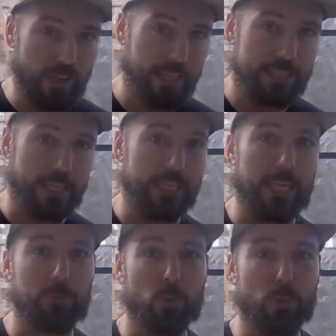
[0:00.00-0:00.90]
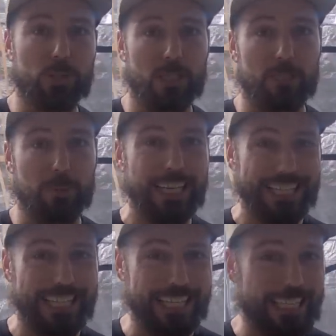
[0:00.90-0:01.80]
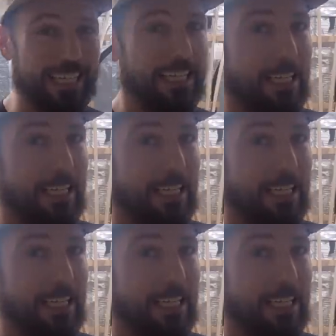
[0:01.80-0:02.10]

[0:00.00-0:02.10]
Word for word: I think it's gonna keep the root system clean